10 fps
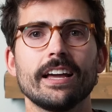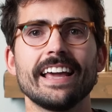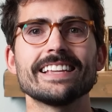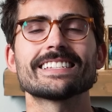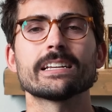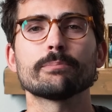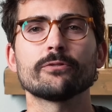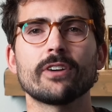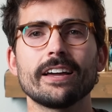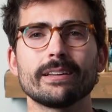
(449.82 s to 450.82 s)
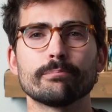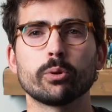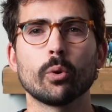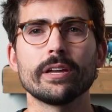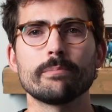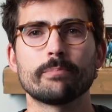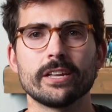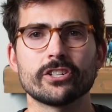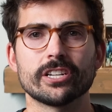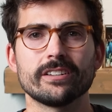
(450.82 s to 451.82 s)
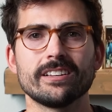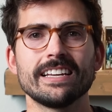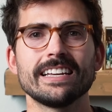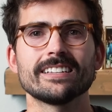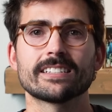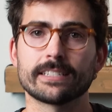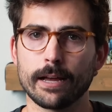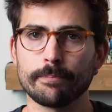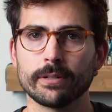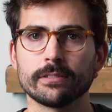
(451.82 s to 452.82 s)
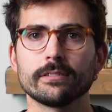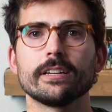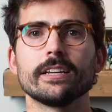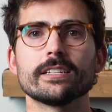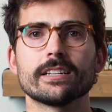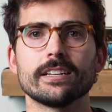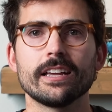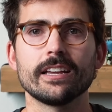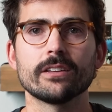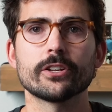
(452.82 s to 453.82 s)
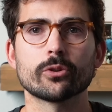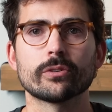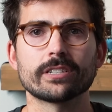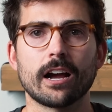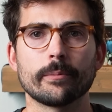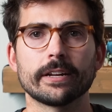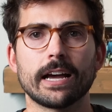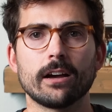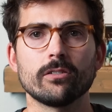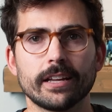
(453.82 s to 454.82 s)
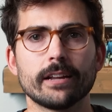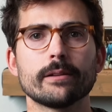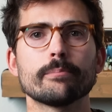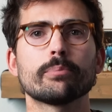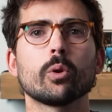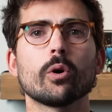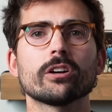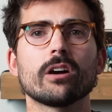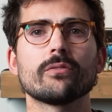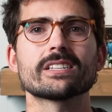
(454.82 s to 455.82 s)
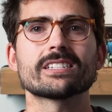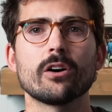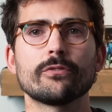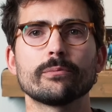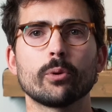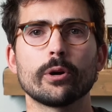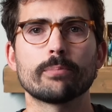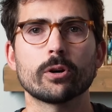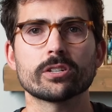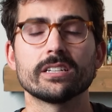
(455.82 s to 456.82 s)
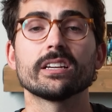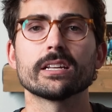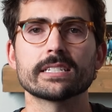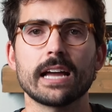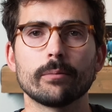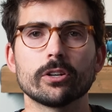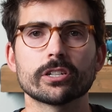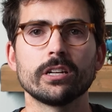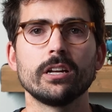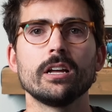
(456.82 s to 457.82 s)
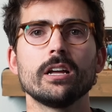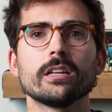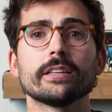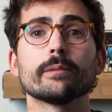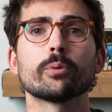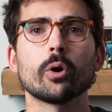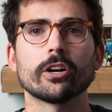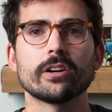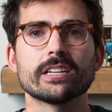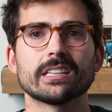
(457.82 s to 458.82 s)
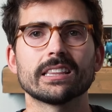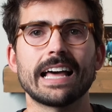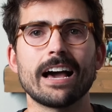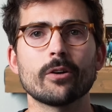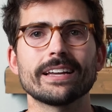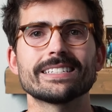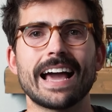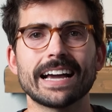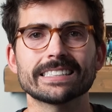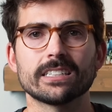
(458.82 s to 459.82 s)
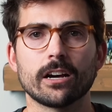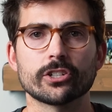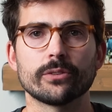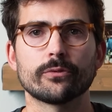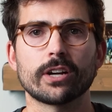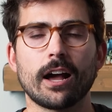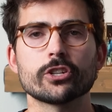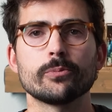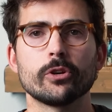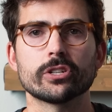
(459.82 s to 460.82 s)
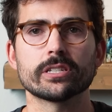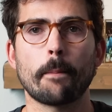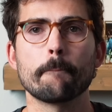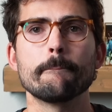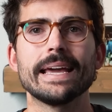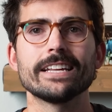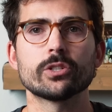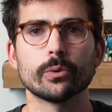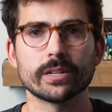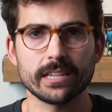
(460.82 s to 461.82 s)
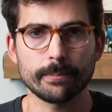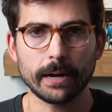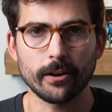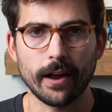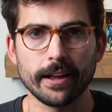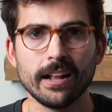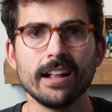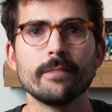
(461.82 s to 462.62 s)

a simplified employee pension. SEP is an individual retirement account that an employer of a self-employed person can establish. The employer is allowed a tax deduction for contributions made to a SEP IRA